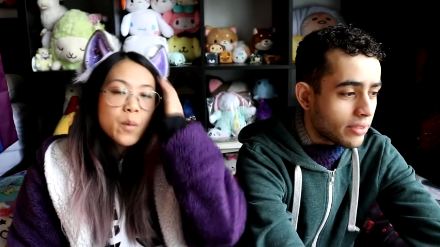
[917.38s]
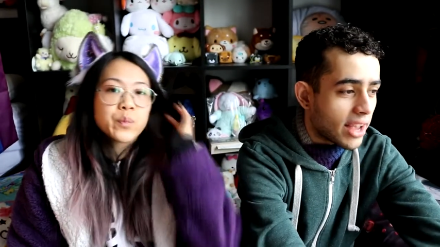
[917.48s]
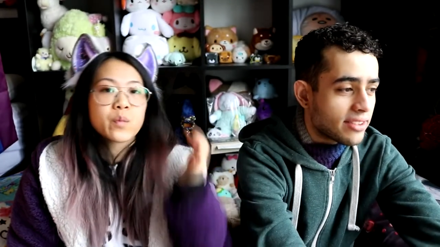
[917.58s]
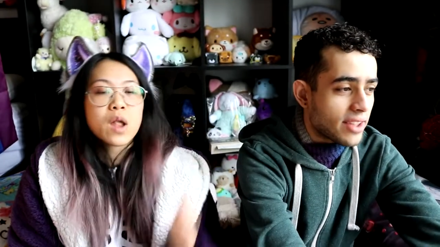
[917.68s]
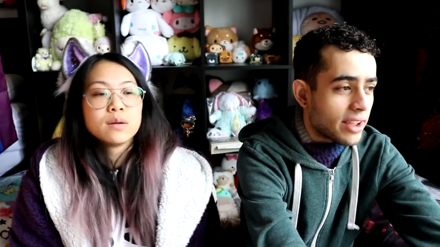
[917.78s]

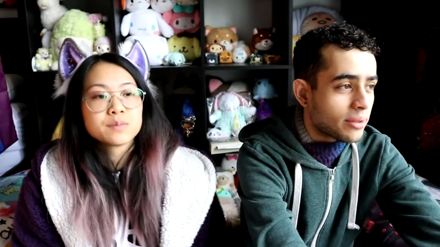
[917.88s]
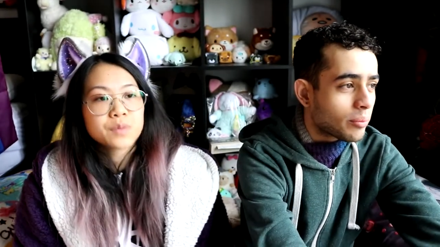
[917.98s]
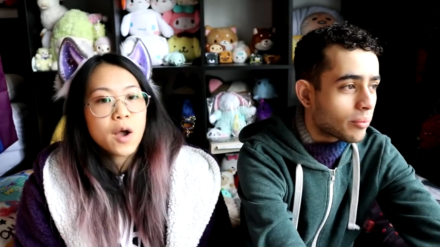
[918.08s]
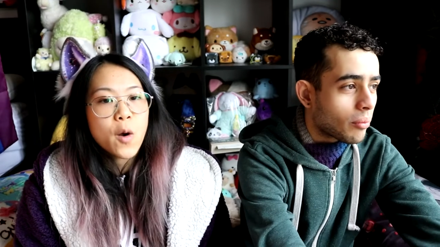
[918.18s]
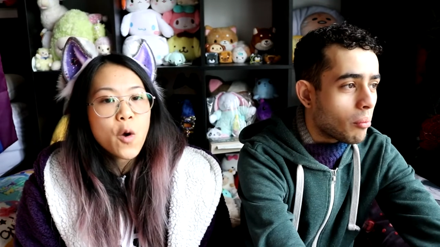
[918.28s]
Speaker 1: Tastes nice.
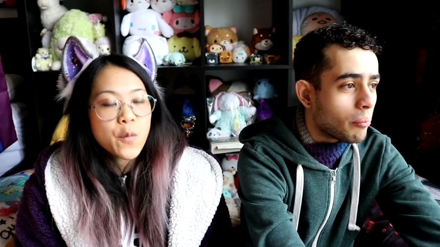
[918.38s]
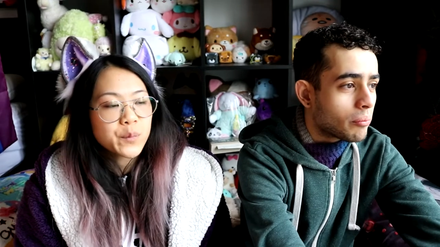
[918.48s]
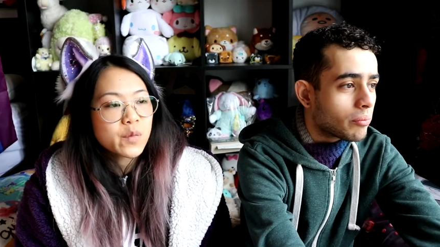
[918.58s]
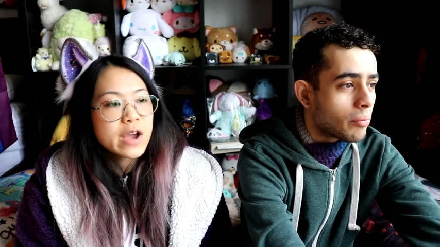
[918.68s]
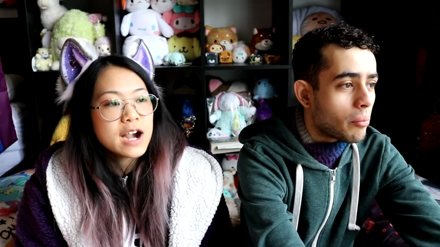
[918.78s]
Speaker 2: Oh,
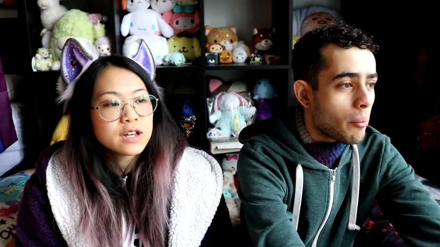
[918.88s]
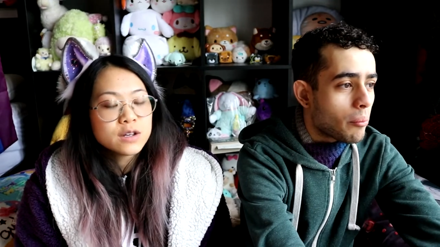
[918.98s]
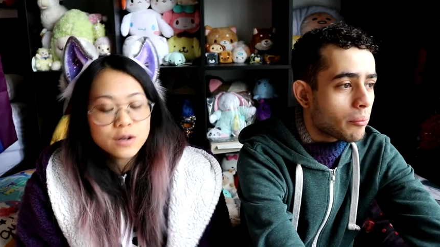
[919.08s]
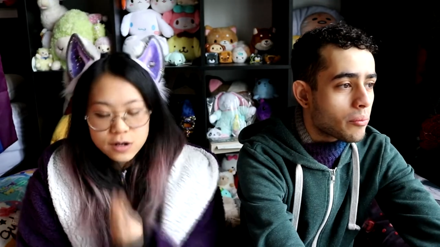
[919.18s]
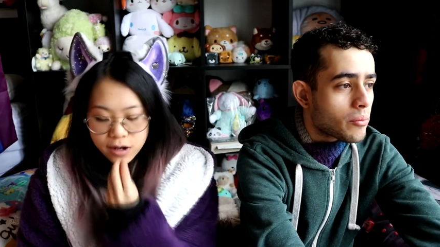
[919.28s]
yeah,
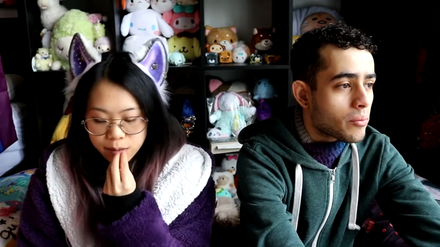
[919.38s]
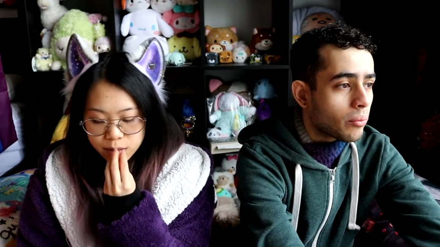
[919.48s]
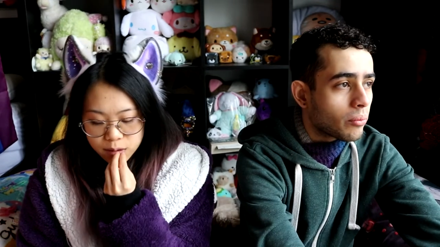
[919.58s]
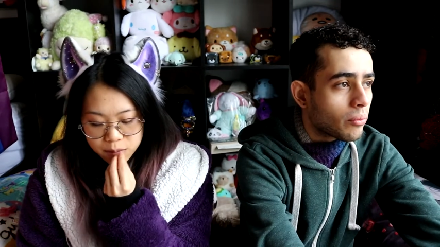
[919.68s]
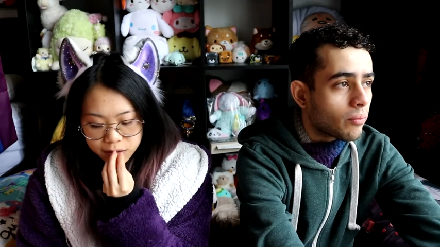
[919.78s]
you can get a
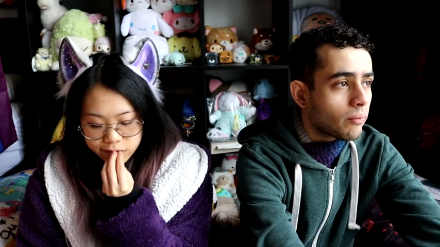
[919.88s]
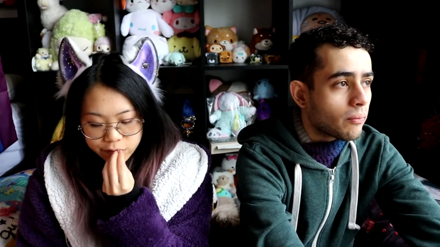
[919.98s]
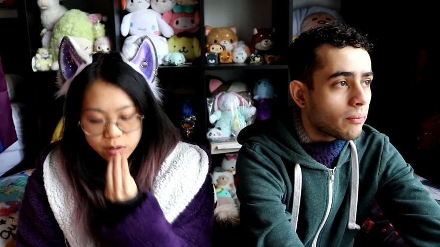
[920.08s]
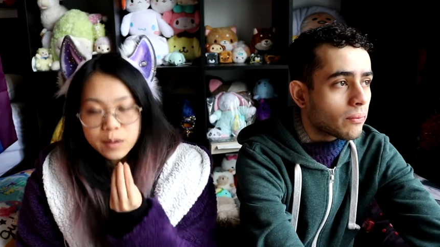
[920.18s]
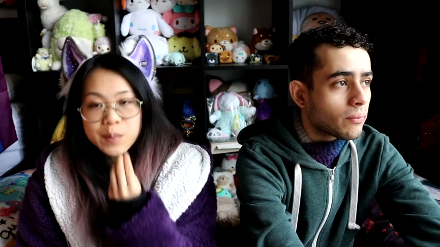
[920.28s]
little bit
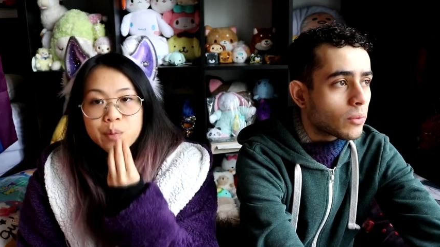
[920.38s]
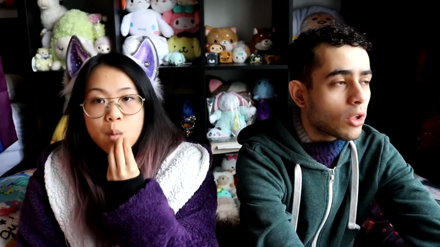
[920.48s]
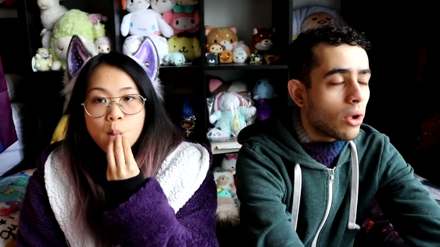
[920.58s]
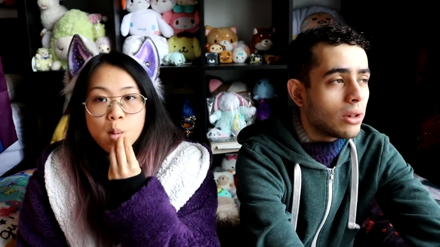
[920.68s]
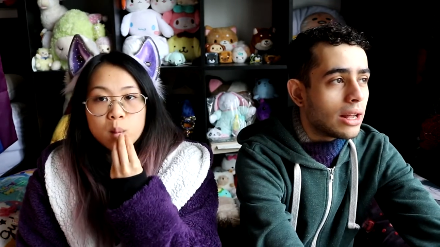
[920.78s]
of the...
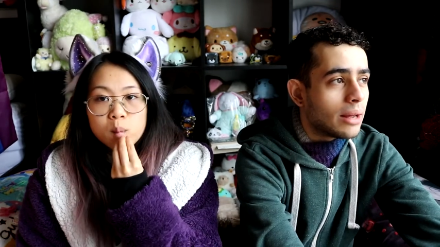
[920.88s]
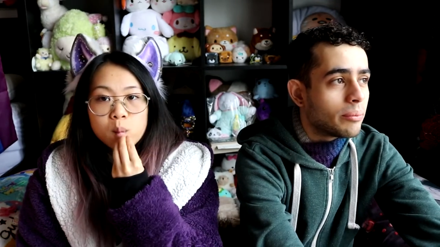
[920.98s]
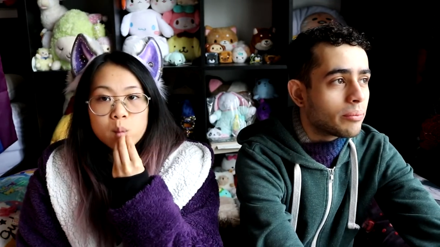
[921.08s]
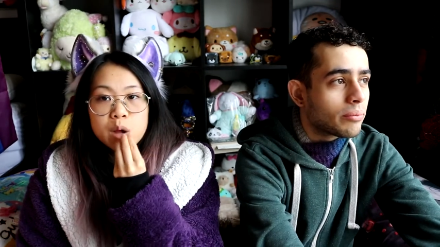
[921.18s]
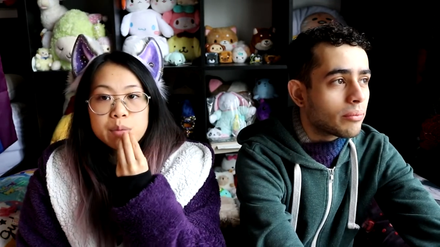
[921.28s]
Speaker 1: Cola.
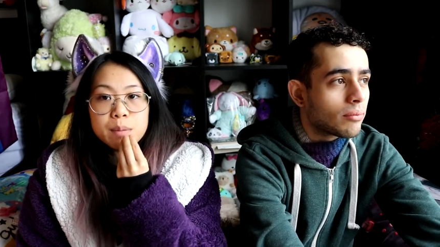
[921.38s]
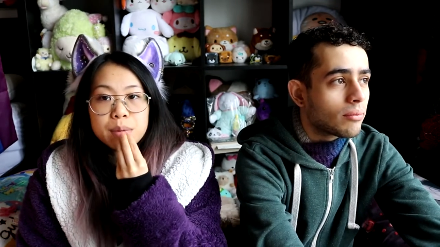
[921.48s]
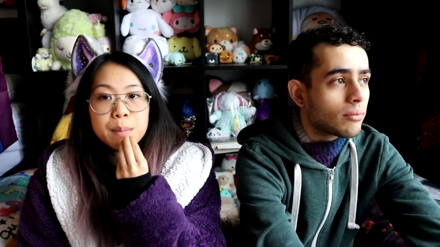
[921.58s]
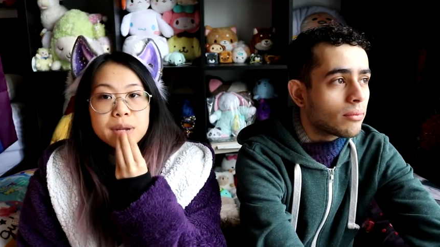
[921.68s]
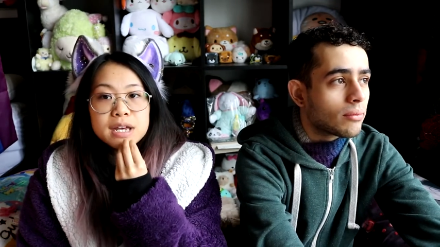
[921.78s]
Speaker 2: The
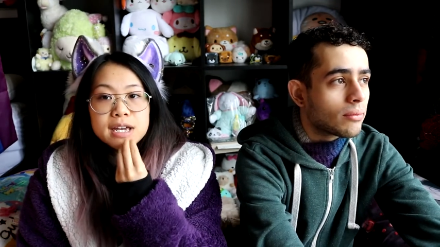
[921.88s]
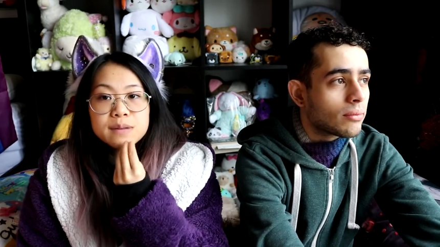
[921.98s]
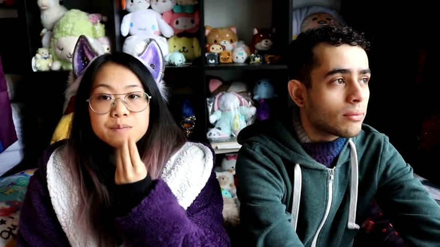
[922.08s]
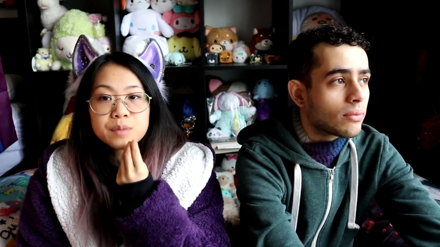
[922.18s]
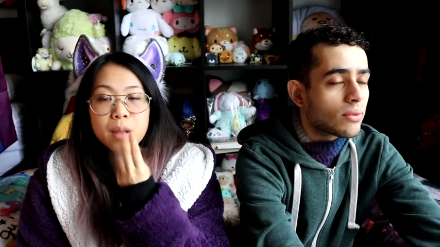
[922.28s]

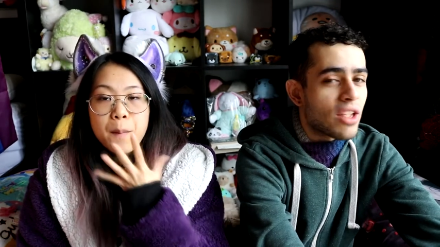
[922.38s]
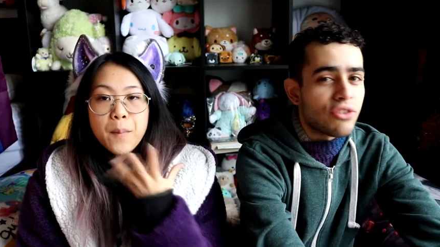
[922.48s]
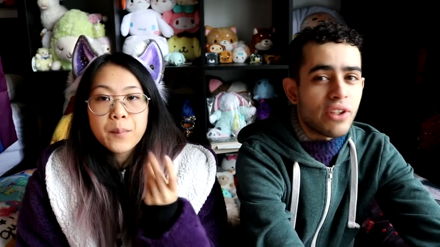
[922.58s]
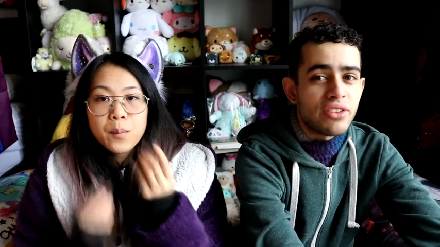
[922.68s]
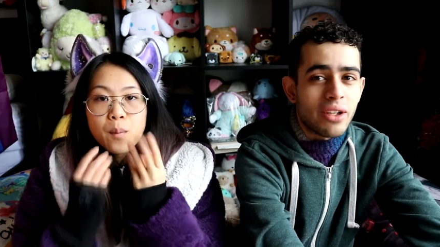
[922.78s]
bubbly...
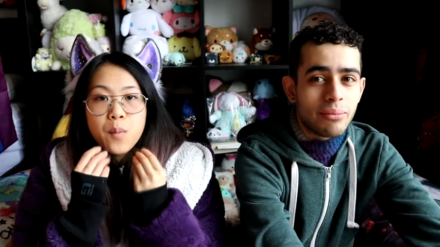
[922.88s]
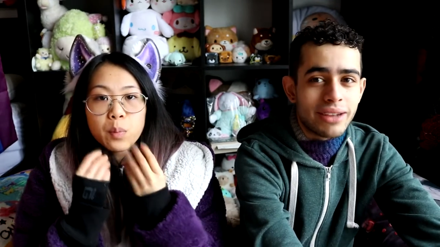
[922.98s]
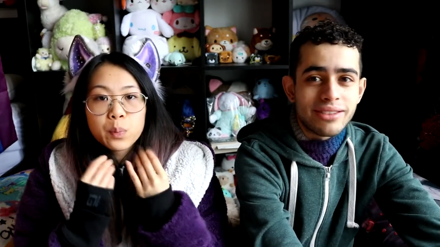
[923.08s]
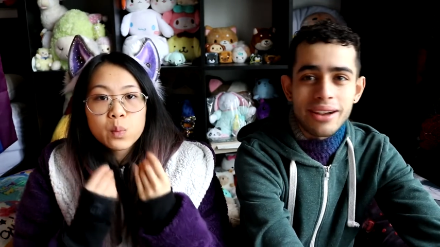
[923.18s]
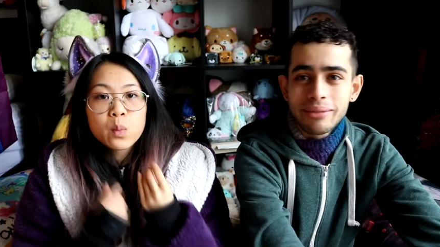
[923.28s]
Speaker 1: It's fizzing on my
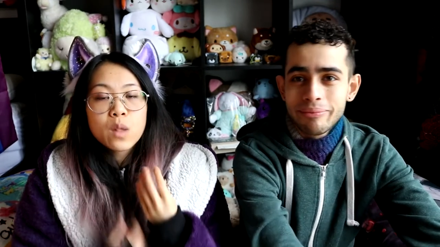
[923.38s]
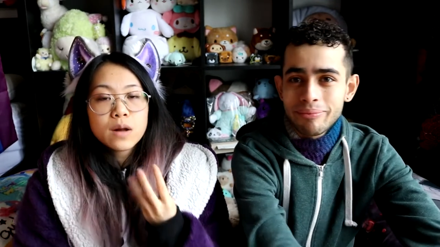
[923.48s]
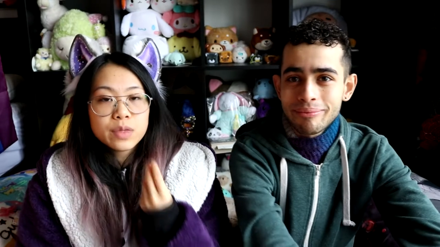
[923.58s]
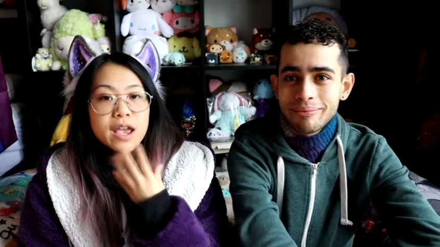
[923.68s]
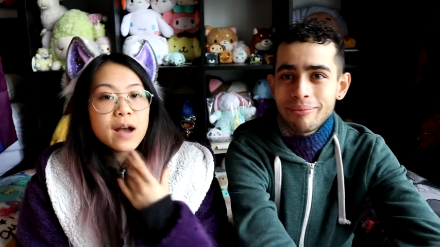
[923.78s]
tongue.
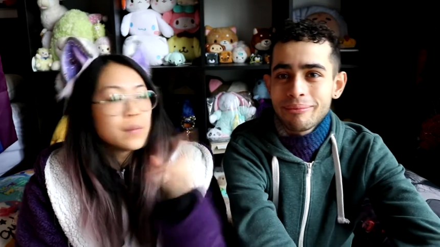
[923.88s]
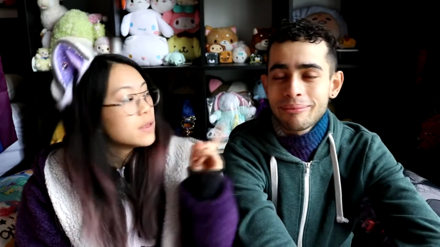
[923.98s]
Speaker 2: Yeah,